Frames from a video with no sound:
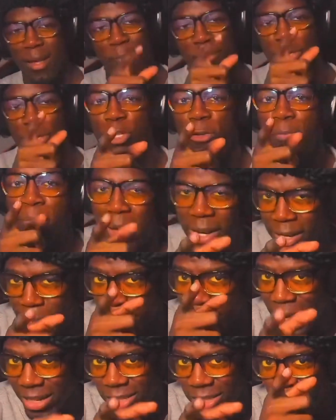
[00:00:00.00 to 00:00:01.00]
But you better
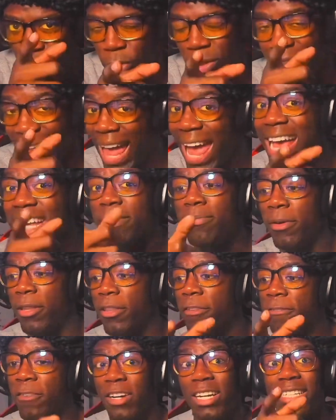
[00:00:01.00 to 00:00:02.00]
bet your last
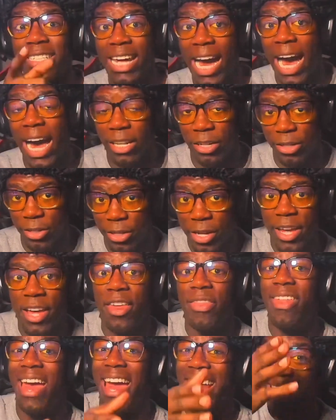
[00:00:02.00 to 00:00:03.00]
motherfucking dollar
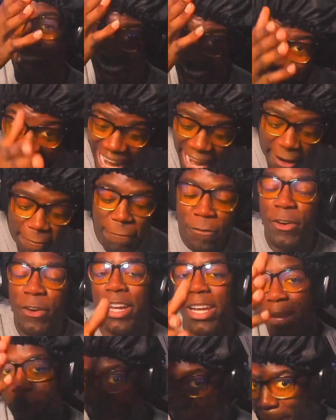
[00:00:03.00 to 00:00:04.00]
that
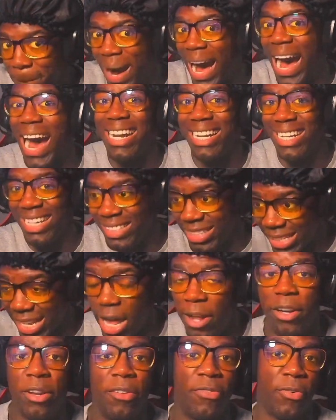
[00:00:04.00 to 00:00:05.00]
everybody is
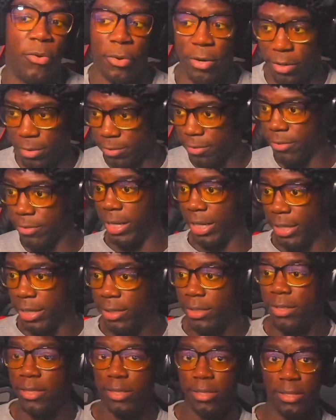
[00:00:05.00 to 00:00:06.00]
accounted for,
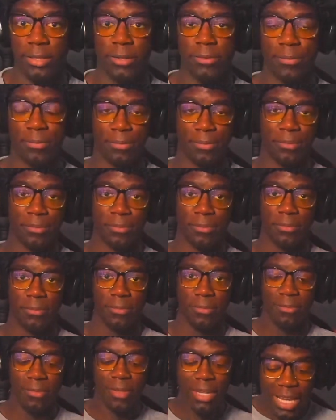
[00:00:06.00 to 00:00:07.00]
nigga.
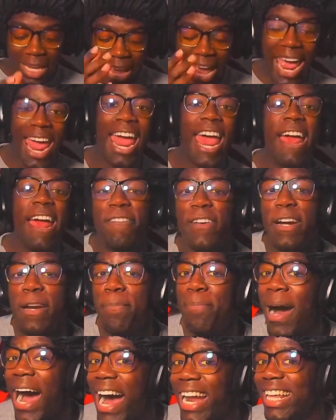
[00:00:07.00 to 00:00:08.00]

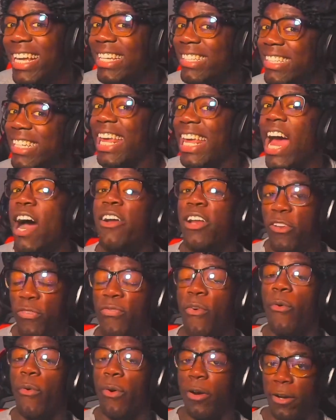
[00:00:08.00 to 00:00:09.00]
Everybody is accounted
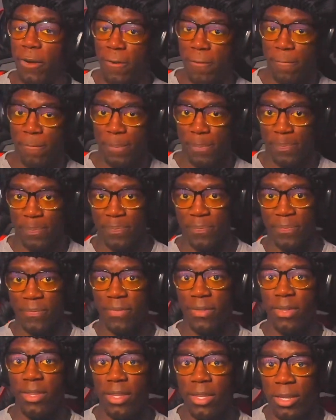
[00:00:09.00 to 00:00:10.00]
for.
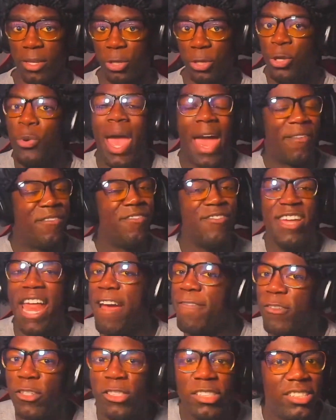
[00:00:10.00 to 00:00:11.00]
You have
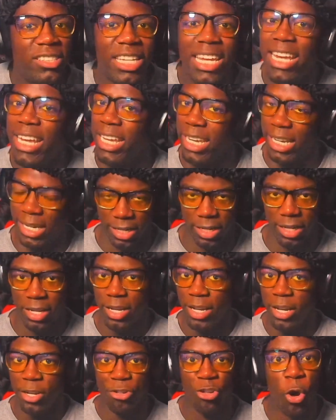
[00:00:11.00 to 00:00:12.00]
never seen
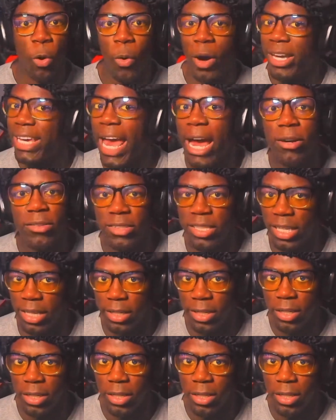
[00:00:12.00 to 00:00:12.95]
no accountant